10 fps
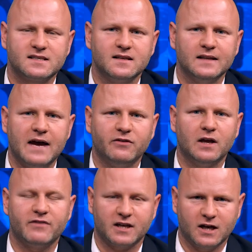the level
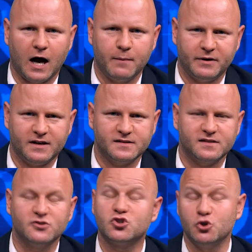of incompetence
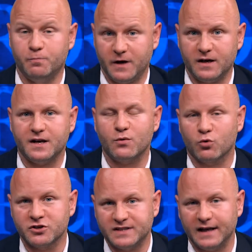and stupidity
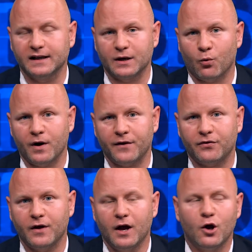we're dealing with